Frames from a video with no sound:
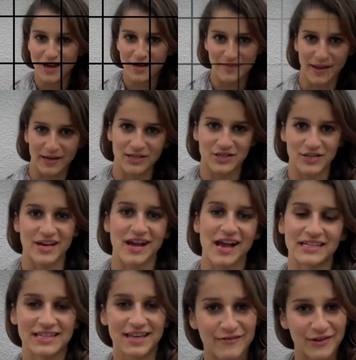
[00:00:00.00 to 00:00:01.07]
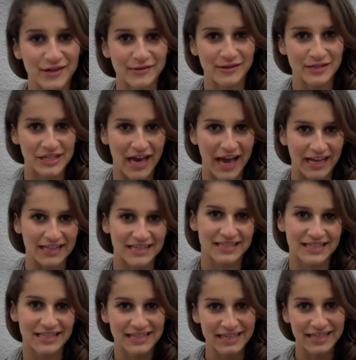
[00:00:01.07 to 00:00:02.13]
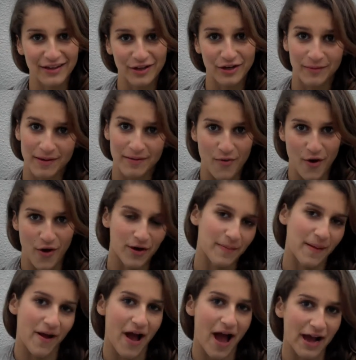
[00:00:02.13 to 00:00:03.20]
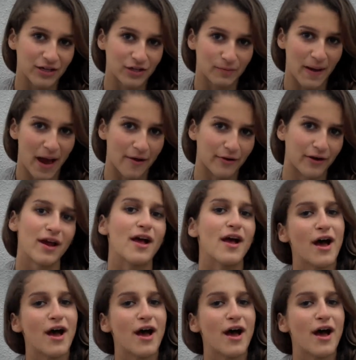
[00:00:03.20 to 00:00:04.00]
documentary has given you a chance to see a little bit more about hydropower,